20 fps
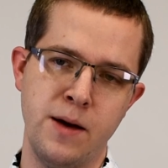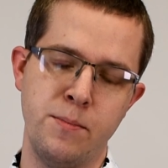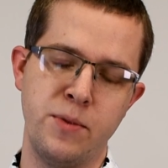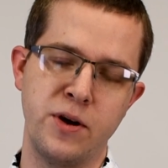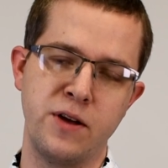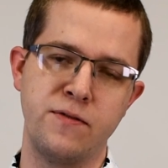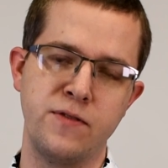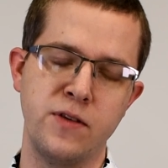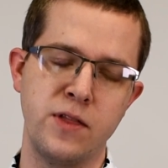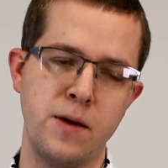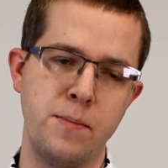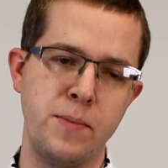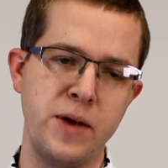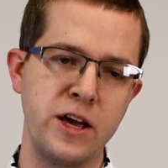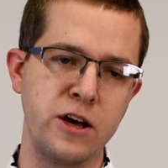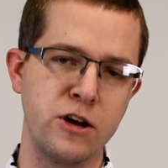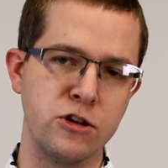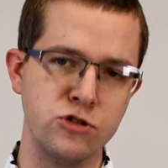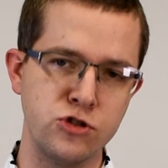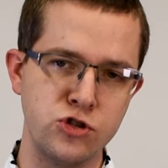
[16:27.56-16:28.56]
But if they're
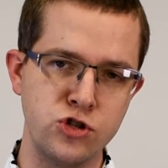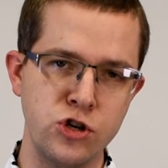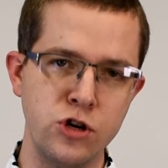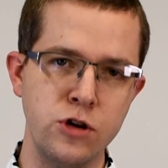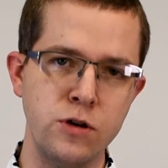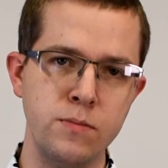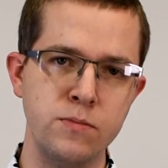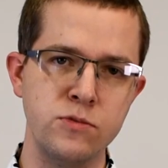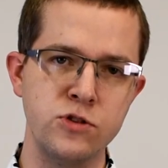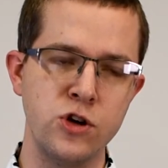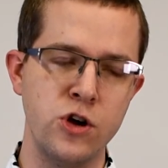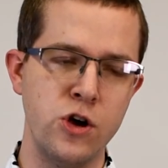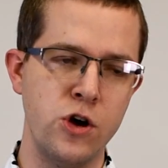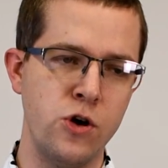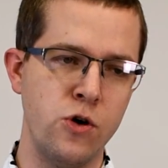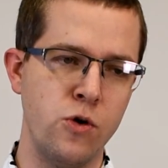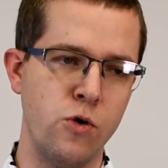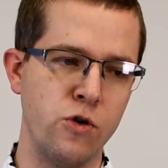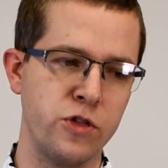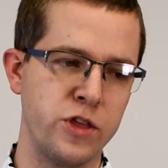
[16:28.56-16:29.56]
being consumed
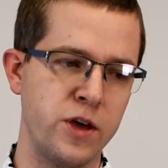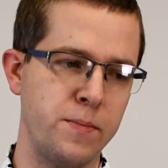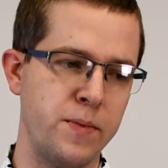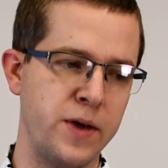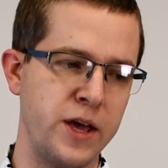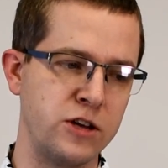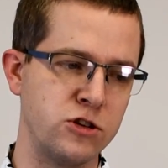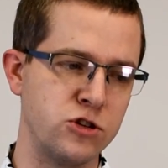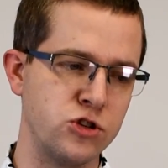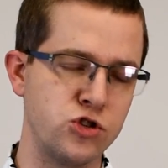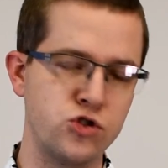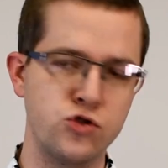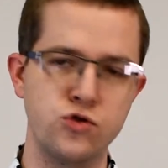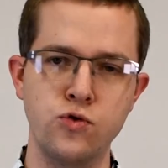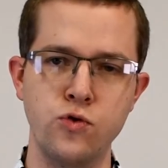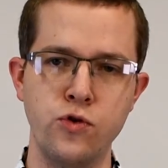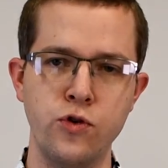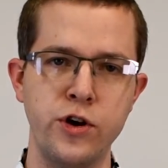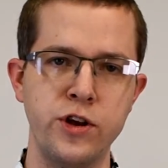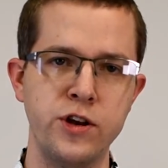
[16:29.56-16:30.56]
or they're being
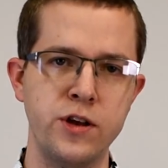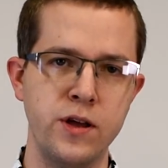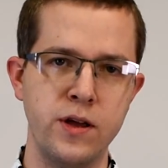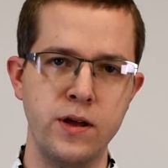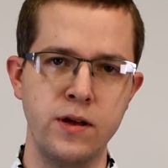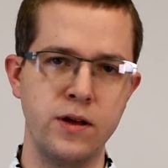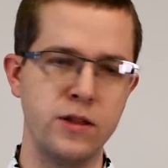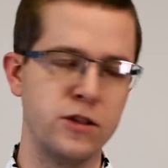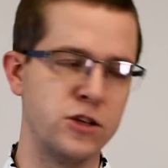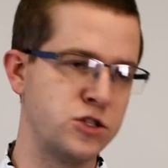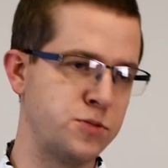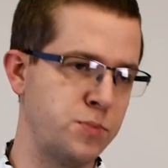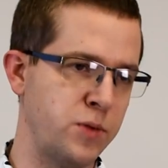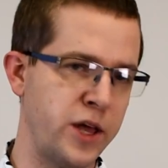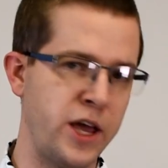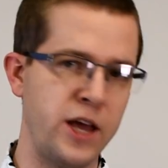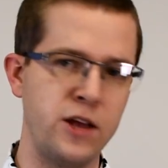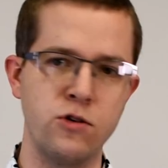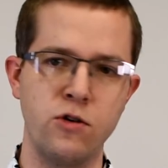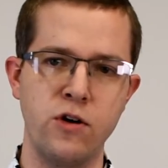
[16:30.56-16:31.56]
destroyed in the
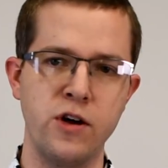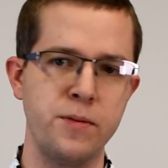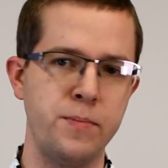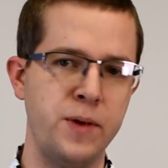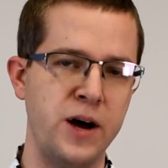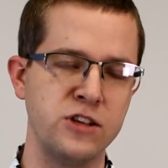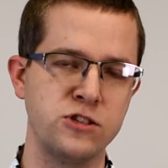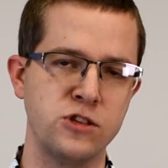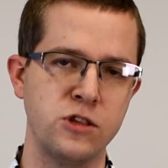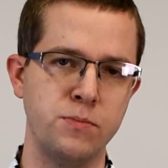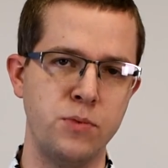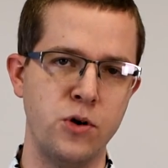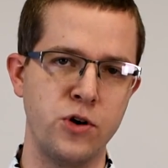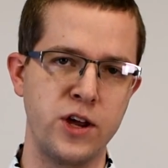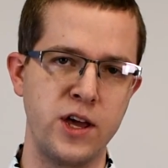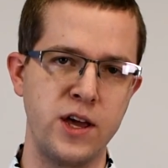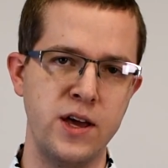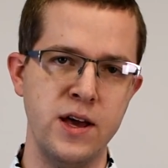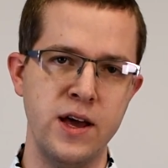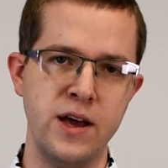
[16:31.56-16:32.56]
spleen or other parts of the
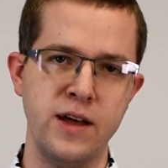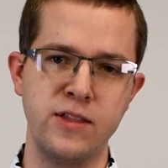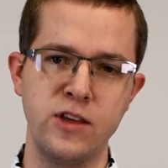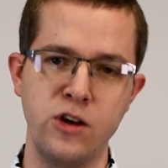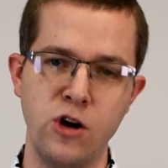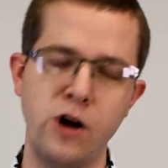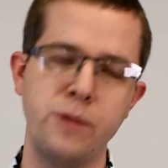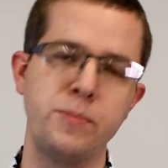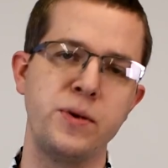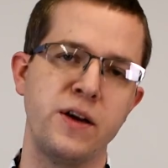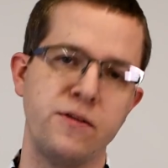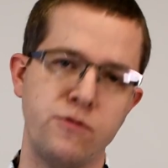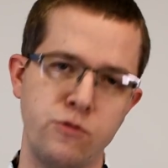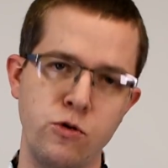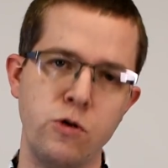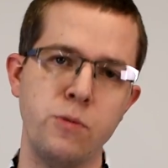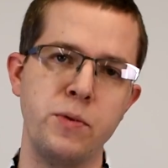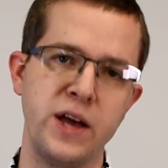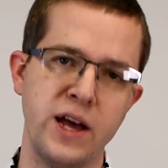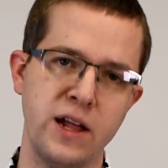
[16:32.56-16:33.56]
body, the IPF
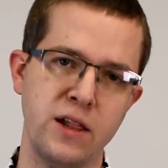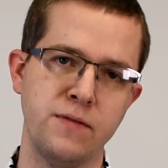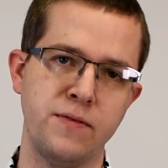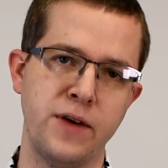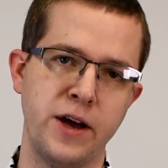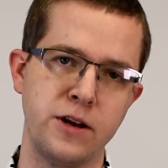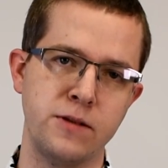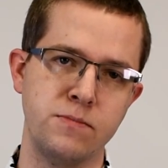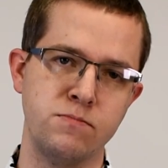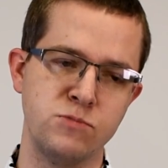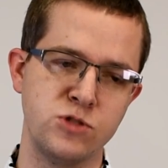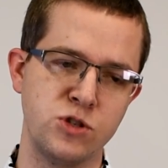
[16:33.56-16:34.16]
will be elevated.